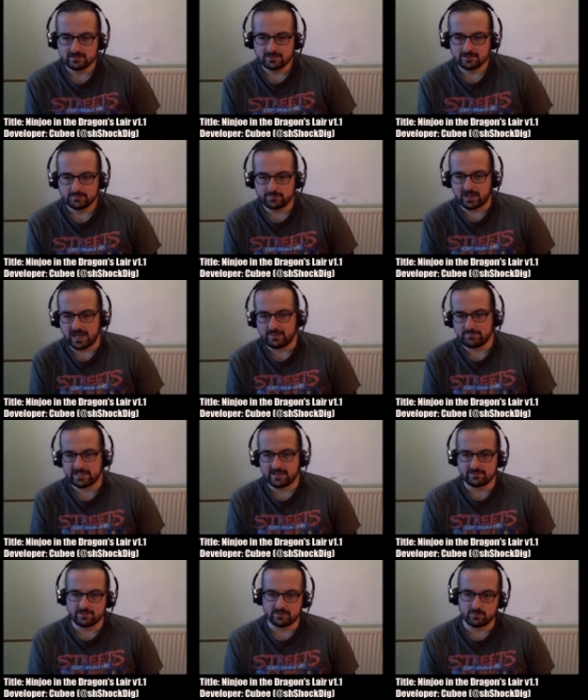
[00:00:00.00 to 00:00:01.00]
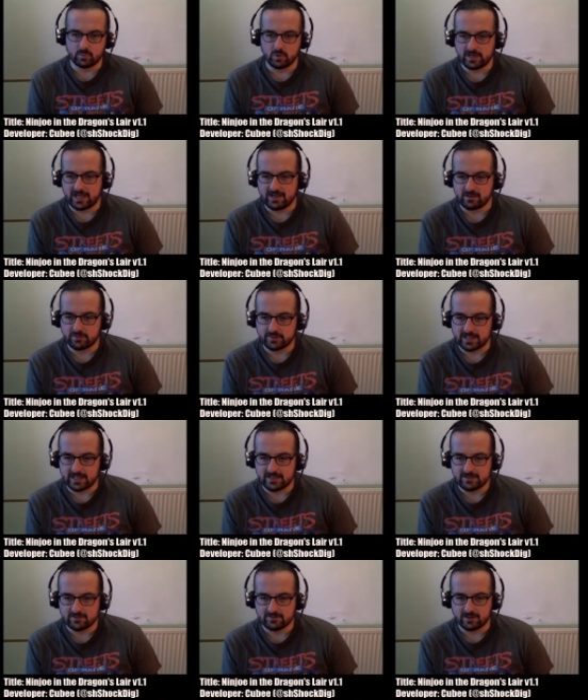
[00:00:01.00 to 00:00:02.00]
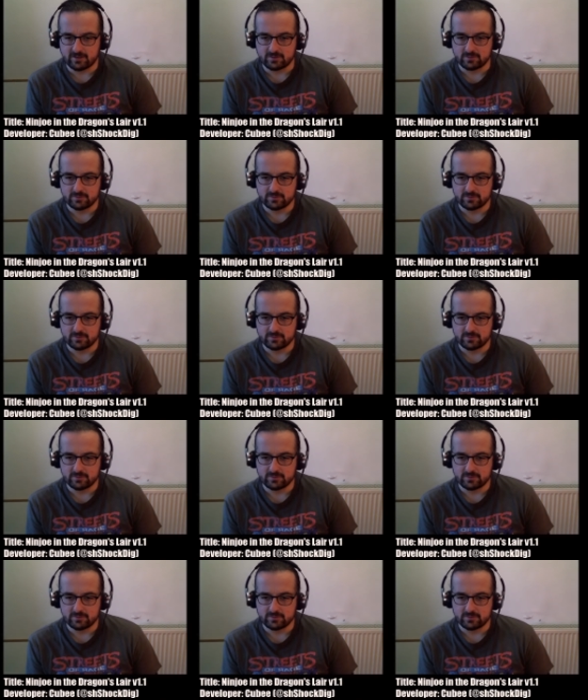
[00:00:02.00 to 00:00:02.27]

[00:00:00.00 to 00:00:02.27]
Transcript: But I'm down to 1 health again, so